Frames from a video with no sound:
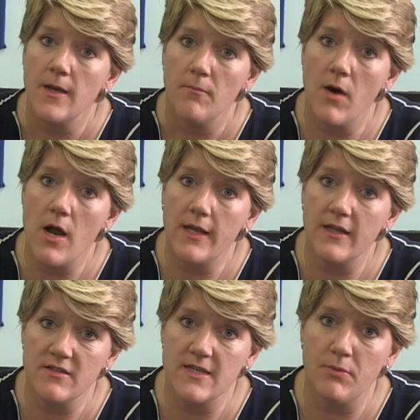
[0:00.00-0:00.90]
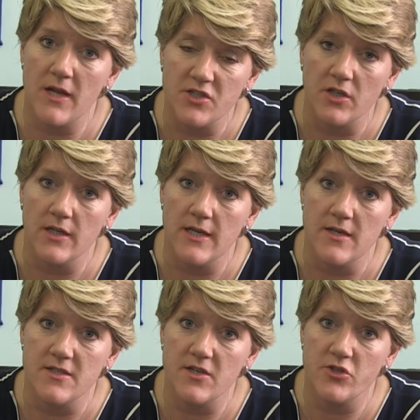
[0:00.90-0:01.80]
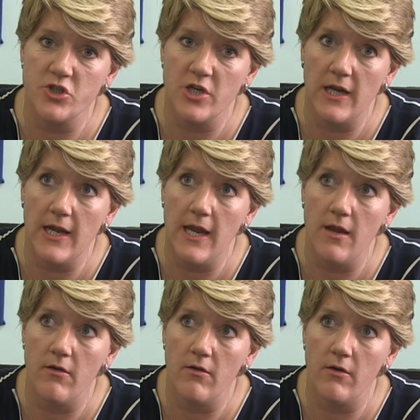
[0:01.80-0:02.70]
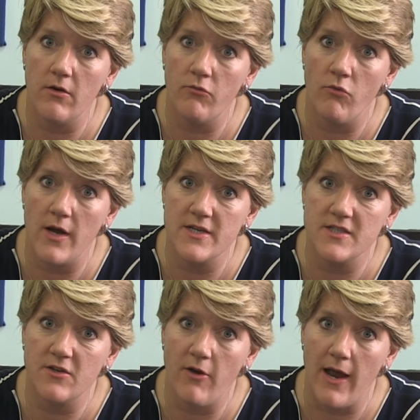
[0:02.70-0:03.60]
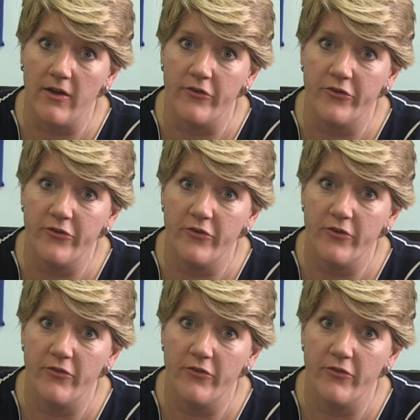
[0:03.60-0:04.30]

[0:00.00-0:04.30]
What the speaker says: My guilty pleasure is chili rice crackers.